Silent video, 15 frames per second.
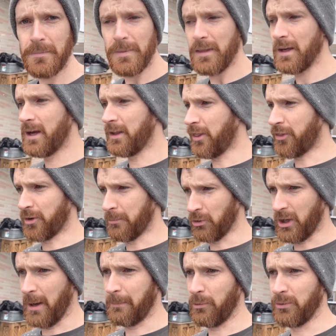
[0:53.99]
the
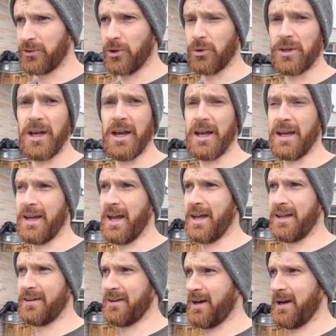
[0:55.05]
thermocouple was okay,
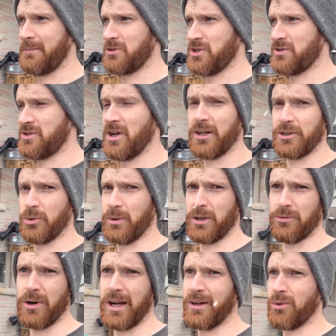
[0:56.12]
and I'm just not doing
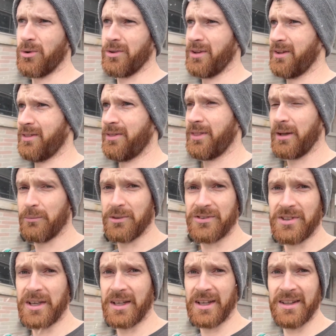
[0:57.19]
it right, or the thing was
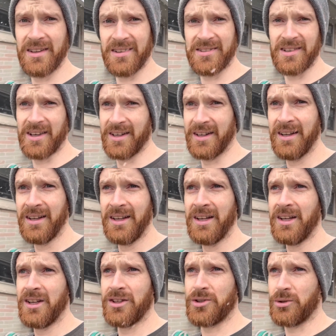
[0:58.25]
sitting in the sun
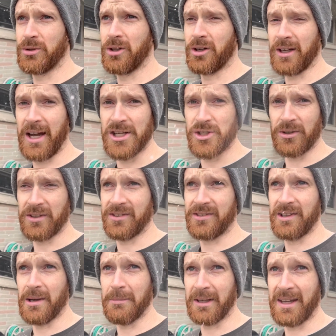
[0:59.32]
too long. As you can
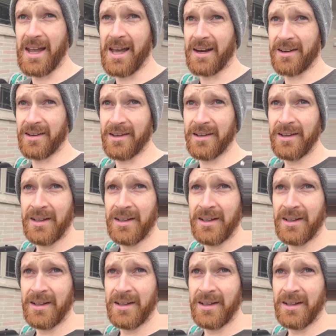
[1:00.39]
see, I'm in Canada.